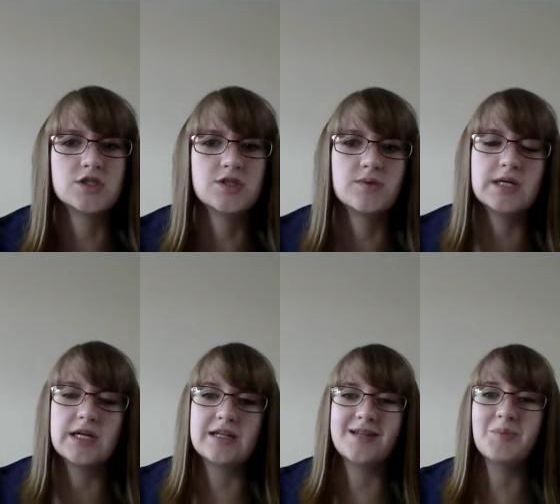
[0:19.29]
doing
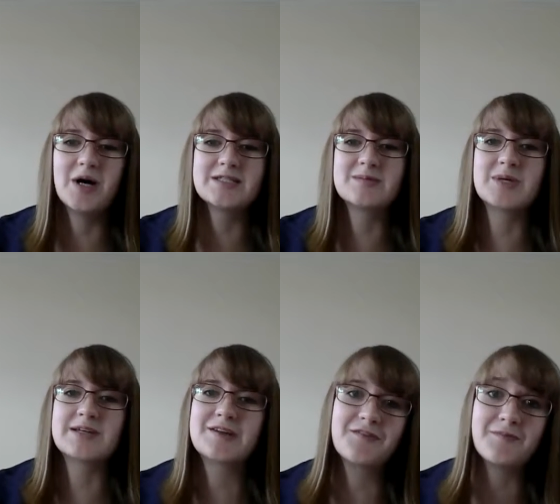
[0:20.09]
and the
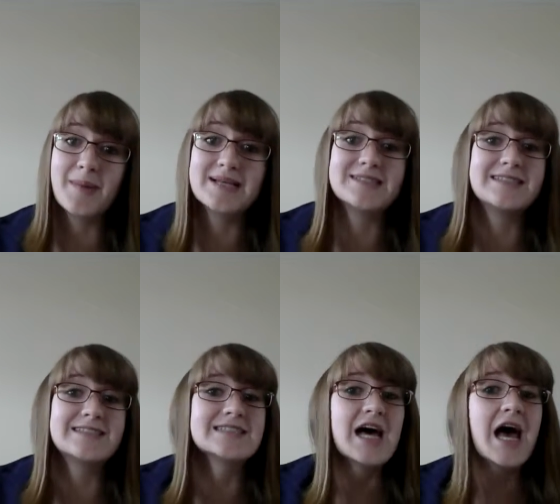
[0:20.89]
possibility of messes,